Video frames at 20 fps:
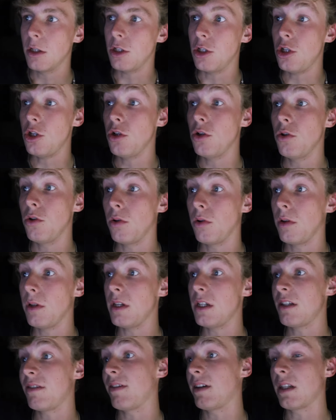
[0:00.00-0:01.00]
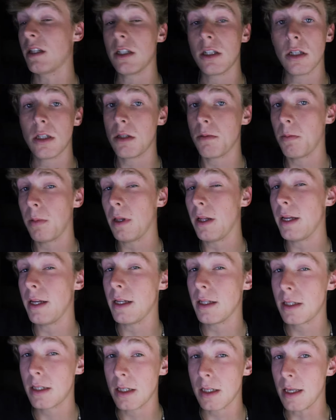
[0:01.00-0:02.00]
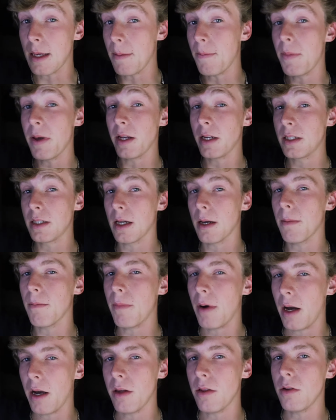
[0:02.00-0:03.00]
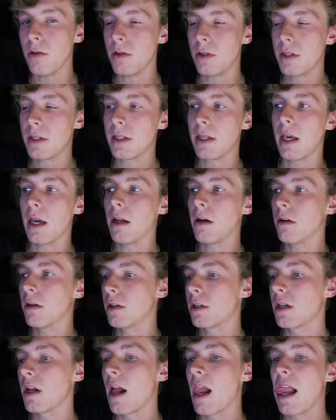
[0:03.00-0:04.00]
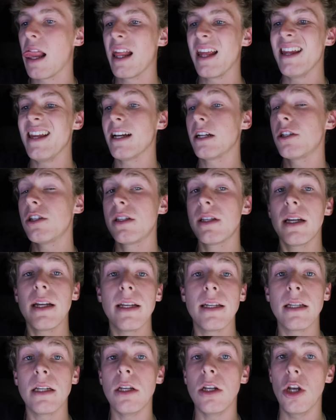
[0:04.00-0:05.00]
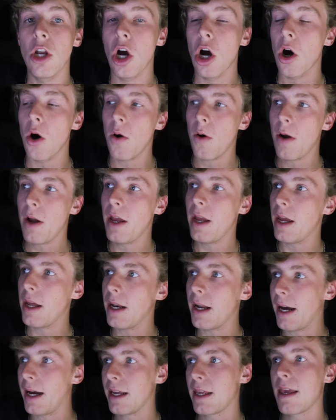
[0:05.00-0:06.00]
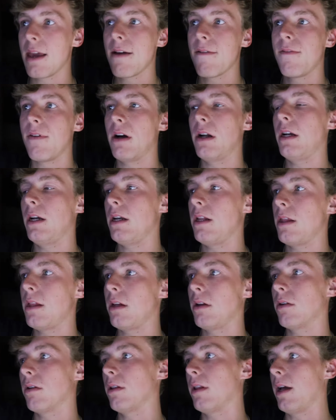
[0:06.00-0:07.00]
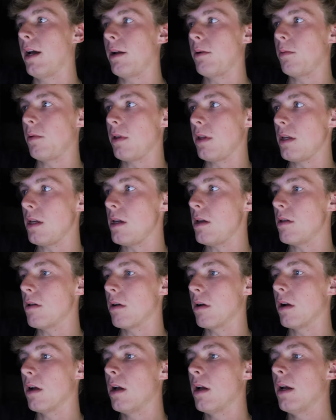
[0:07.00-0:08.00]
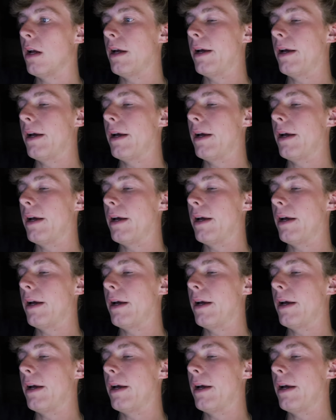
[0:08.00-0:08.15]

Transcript: Do these fictitious plates get picked up by those scanners? He actually said he didn't know, and I can't find anything online with it either.